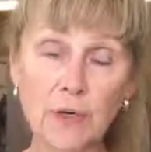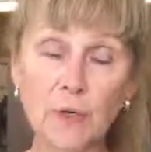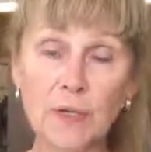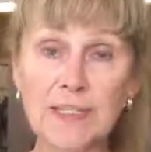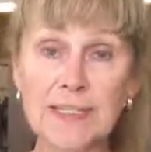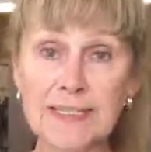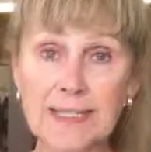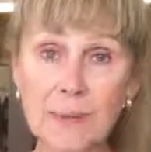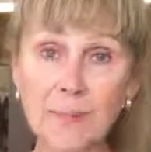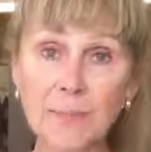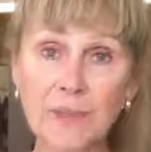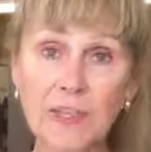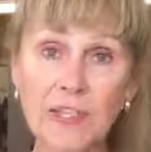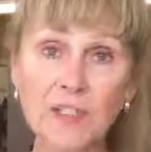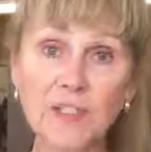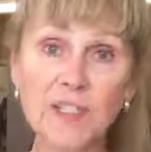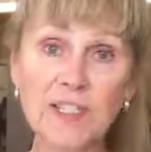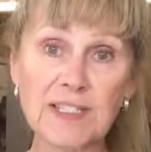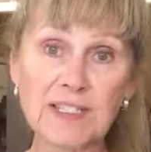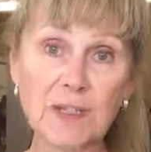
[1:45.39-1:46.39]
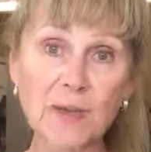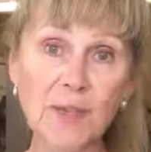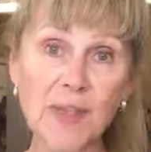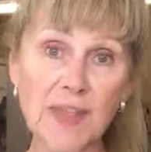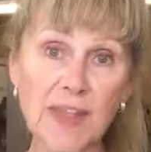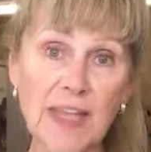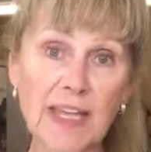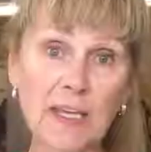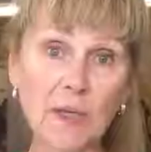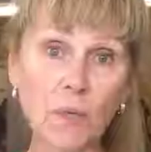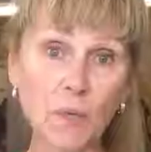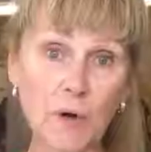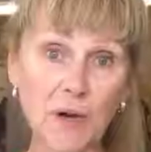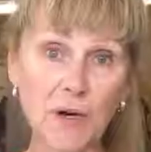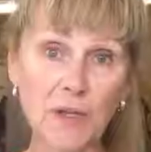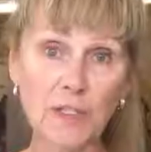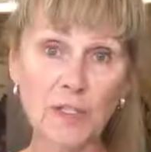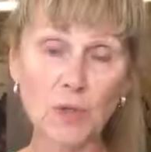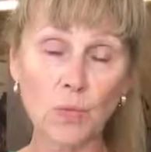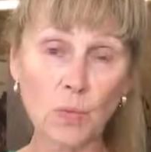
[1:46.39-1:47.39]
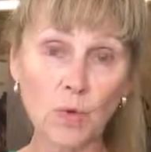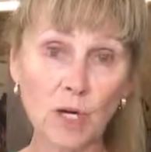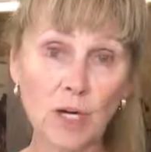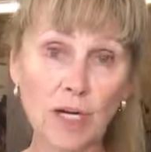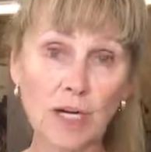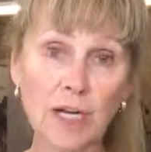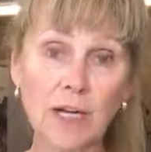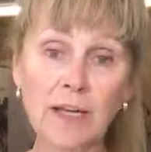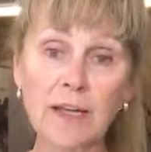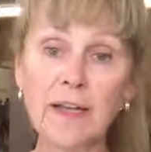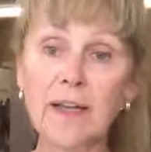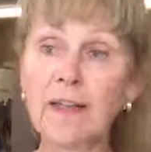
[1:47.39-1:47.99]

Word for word: or something just so that they can wear it to work,